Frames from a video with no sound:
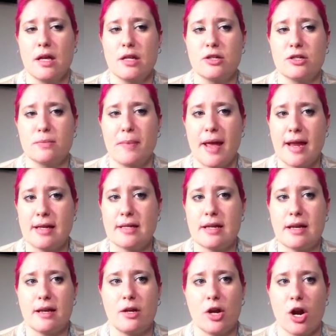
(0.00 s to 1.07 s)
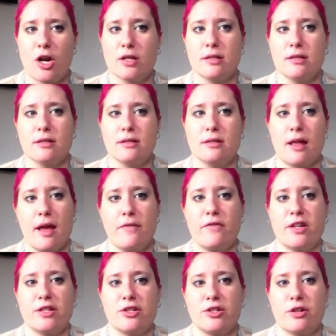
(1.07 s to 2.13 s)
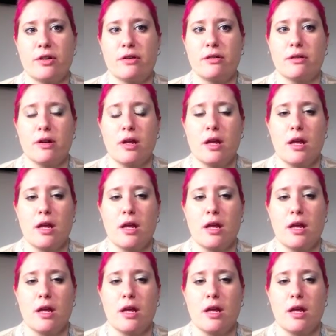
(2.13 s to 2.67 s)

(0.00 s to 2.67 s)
Just painting, curtains, light fixture.